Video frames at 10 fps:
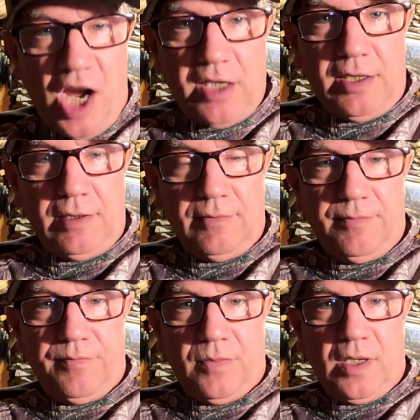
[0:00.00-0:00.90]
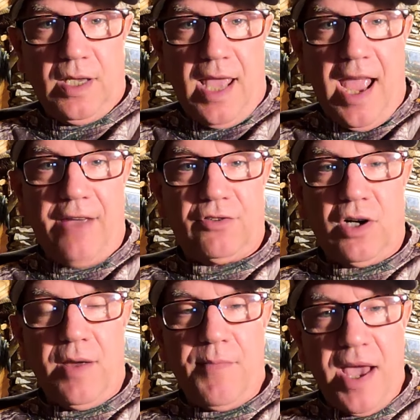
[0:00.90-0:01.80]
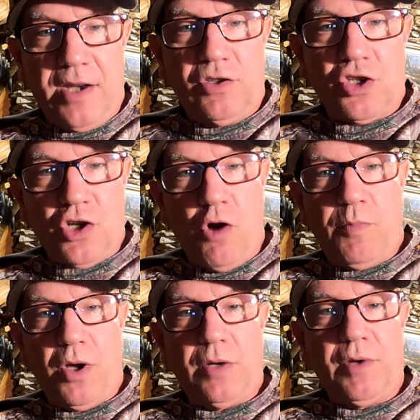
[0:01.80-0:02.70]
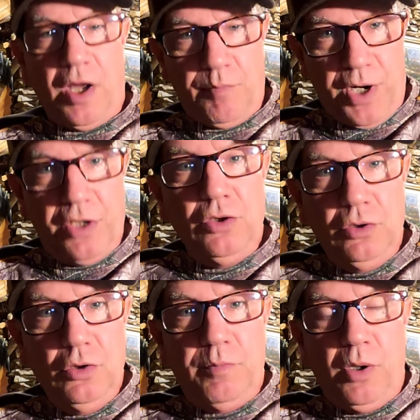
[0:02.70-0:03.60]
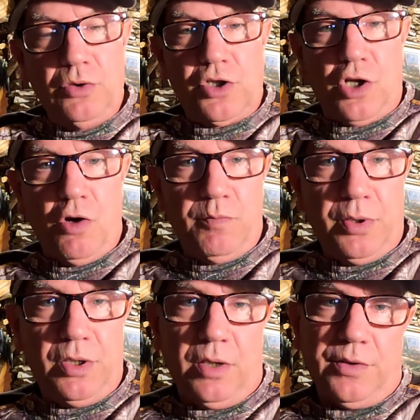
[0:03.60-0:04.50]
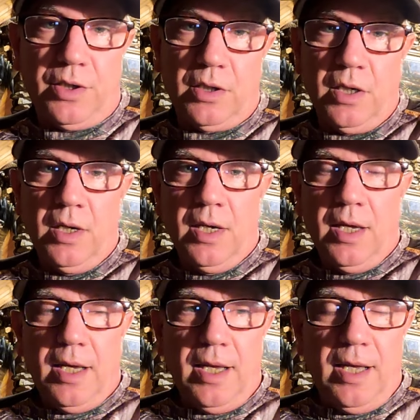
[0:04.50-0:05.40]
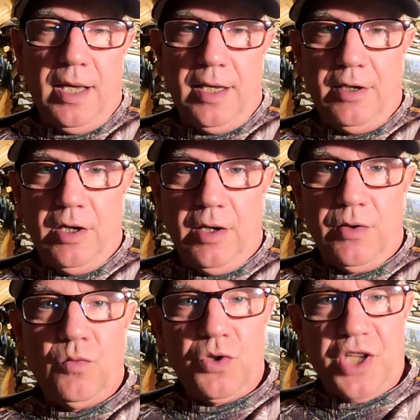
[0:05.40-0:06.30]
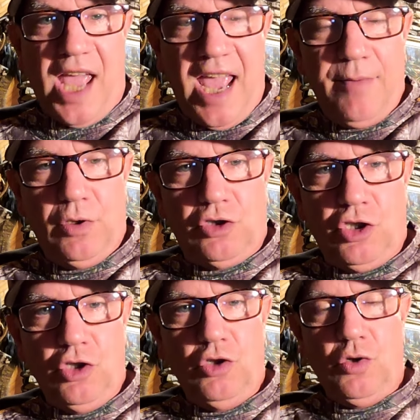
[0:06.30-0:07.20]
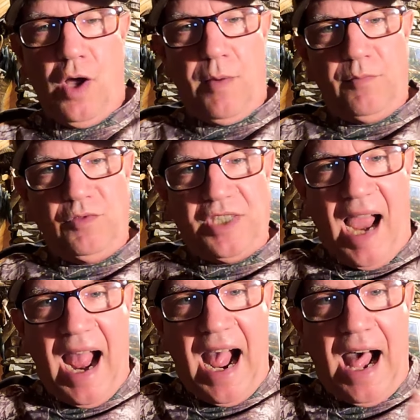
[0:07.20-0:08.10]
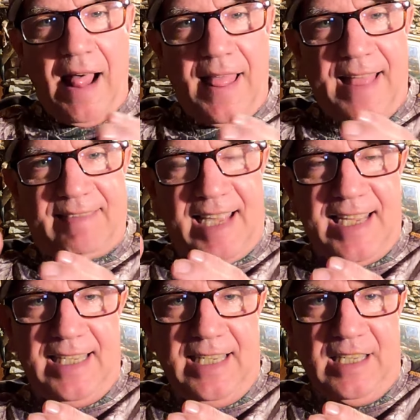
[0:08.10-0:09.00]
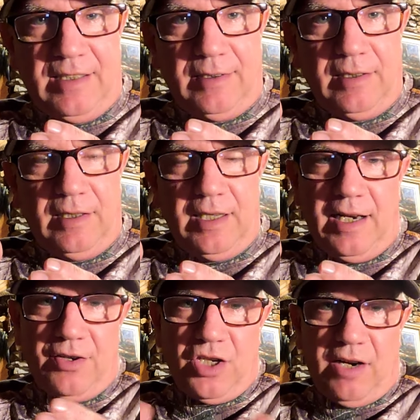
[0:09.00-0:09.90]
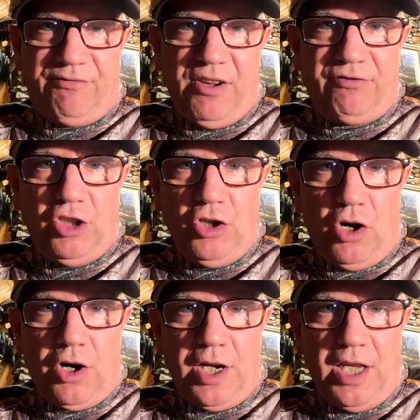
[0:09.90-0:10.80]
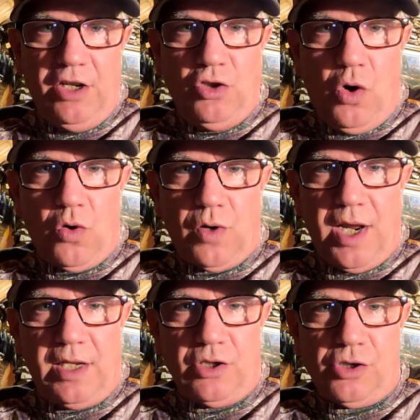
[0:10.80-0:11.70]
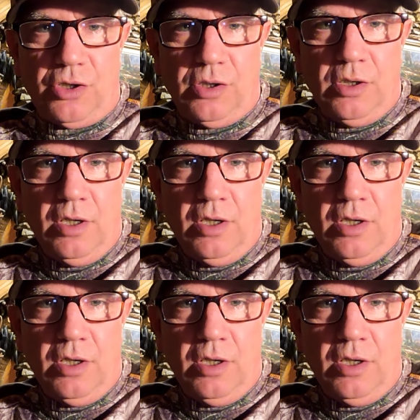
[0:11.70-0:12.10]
checked it after I mounted the scope on a brand new Leupold scope, put it on there, and was able to dial that thing in. And I was at a 50-yard indoor range.